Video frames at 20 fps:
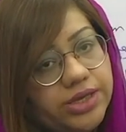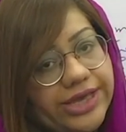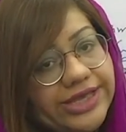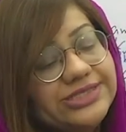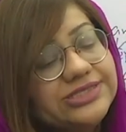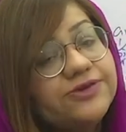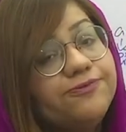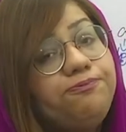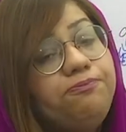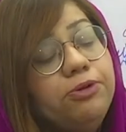
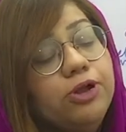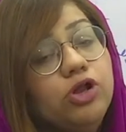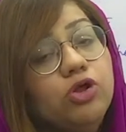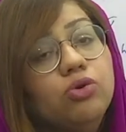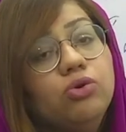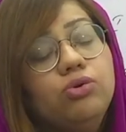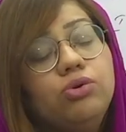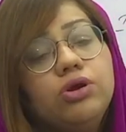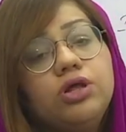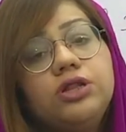It's a
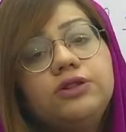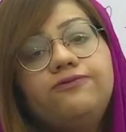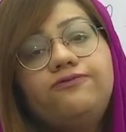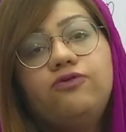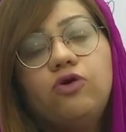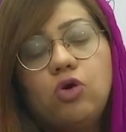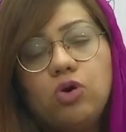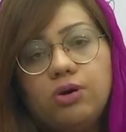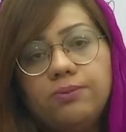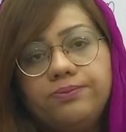plural
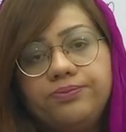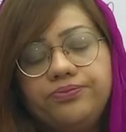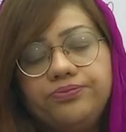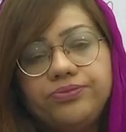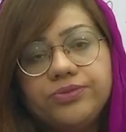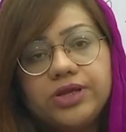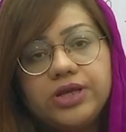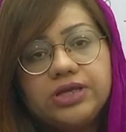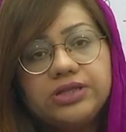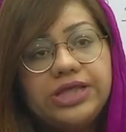form.
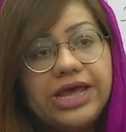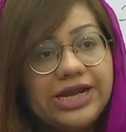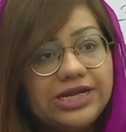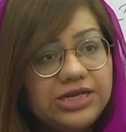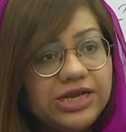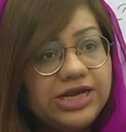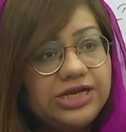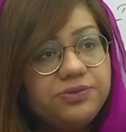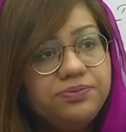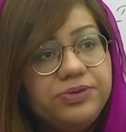That
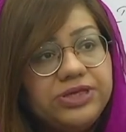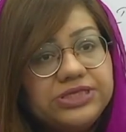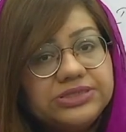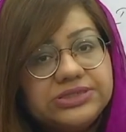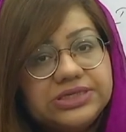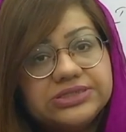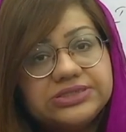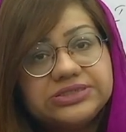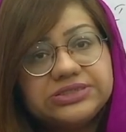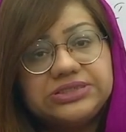it
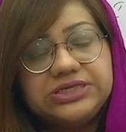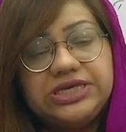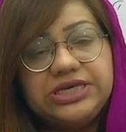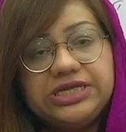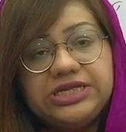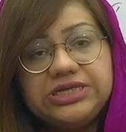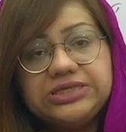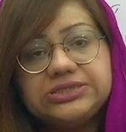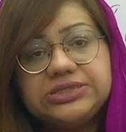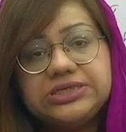means a
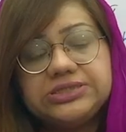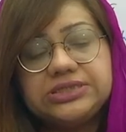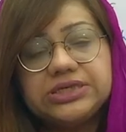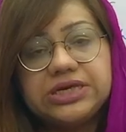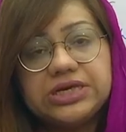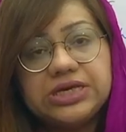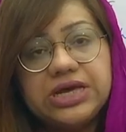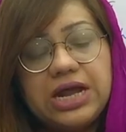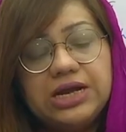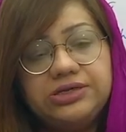series, it's a
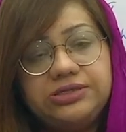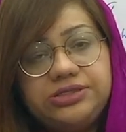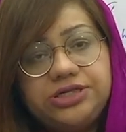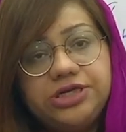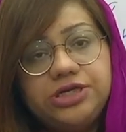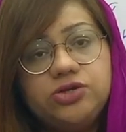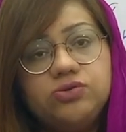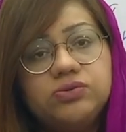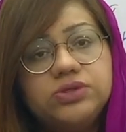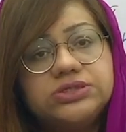
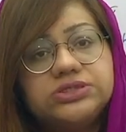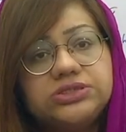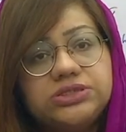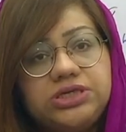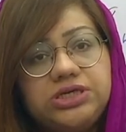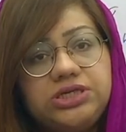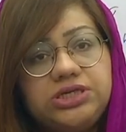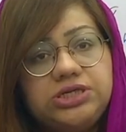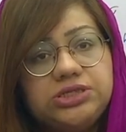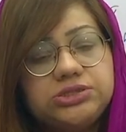continuous
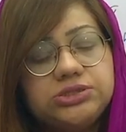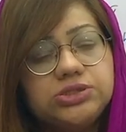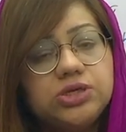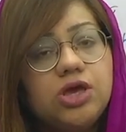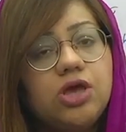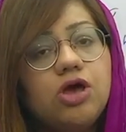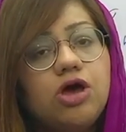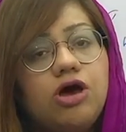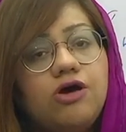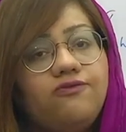series
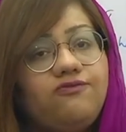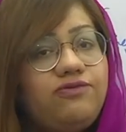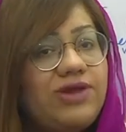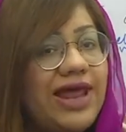of